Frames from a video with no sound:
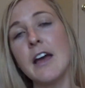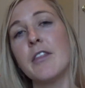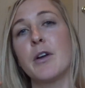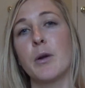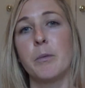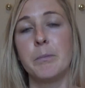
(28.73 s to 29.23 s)

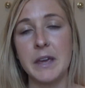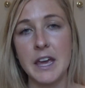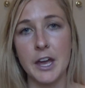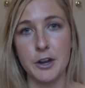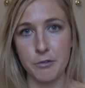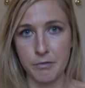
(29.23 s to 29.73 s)
there will be
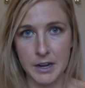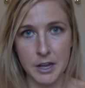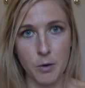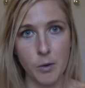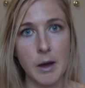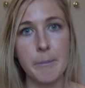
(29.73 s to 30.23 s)
a new
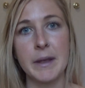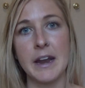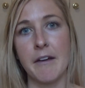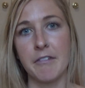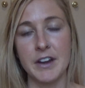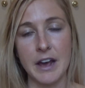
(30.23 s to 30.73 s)
video up, and
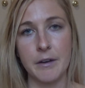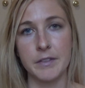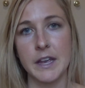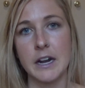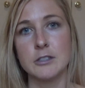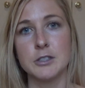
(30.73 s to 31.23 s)
every now and
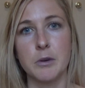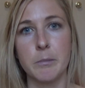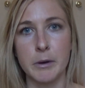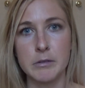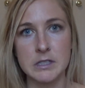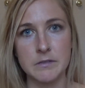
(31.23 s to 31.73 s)
then I'll do a
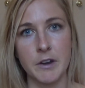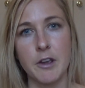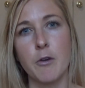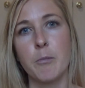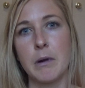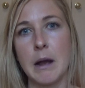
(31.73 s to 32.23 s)
bonus
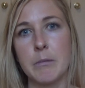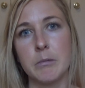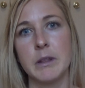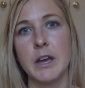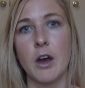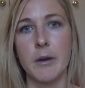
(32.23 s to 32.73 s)
video
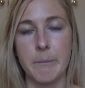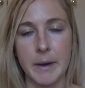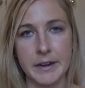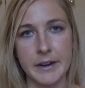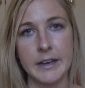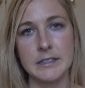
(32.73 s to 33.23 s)
probably on
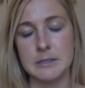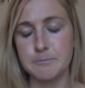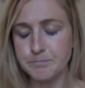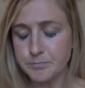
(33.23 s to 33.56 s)
Mondays.